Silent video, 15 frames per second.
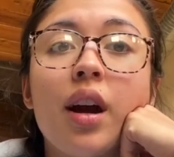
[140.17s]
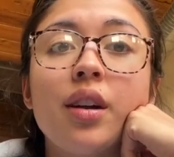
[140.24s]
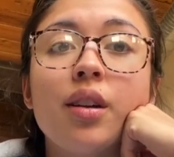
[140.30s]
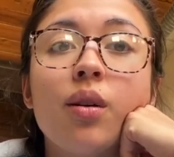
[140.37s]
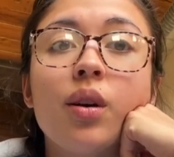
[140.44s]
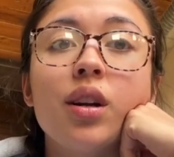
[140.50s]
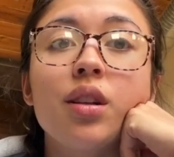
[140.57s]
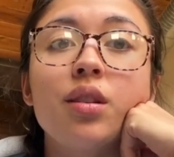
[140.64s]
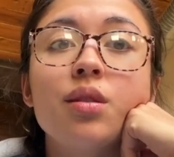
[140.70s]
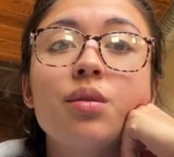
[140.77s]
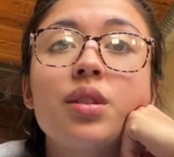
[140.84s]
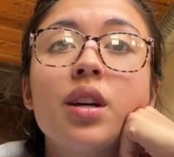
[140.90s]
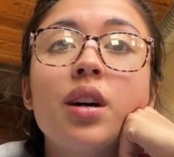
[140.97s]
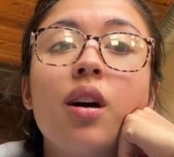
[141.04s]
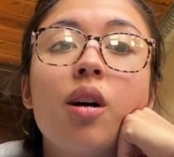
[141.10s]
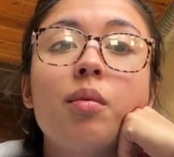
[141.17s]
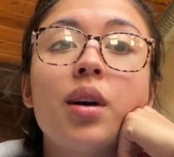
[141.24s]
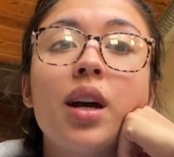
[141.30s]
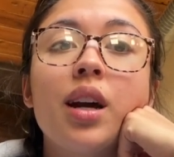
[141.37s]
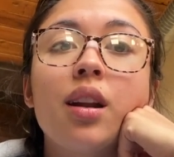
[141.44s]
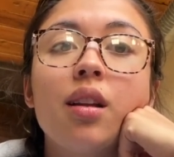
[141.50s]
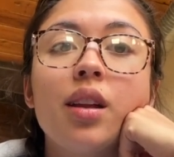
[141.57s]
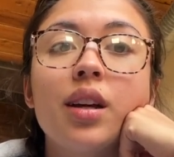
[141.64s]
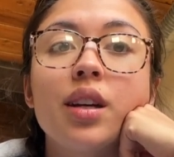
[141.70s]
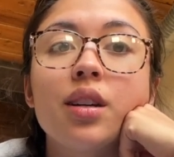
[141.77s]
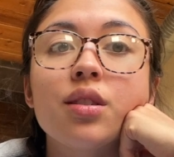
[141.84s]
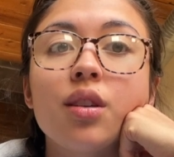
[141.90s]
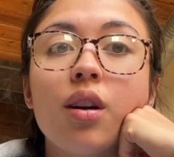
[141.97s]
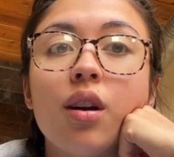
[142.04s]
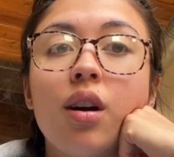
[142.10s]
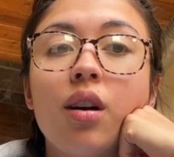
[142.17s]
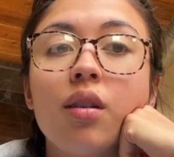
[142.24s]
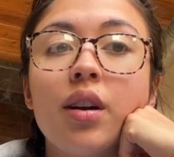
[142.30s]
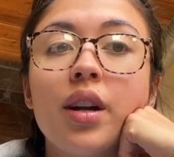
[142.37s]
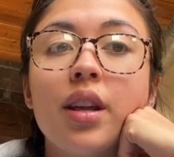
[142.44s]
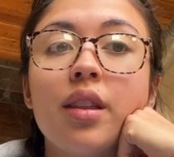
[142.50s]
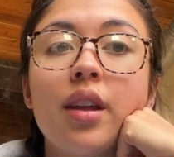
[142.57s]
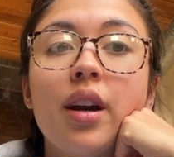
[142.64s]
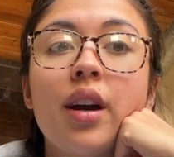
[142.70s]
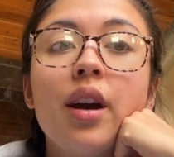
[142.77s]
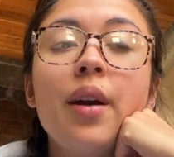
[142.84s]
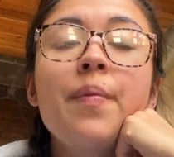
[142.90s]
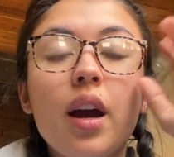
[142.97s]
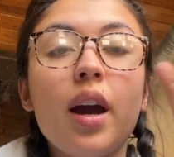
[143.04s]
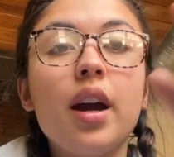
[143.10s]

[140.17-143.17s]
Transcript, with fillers: I know how to use it. All my analytics are already there.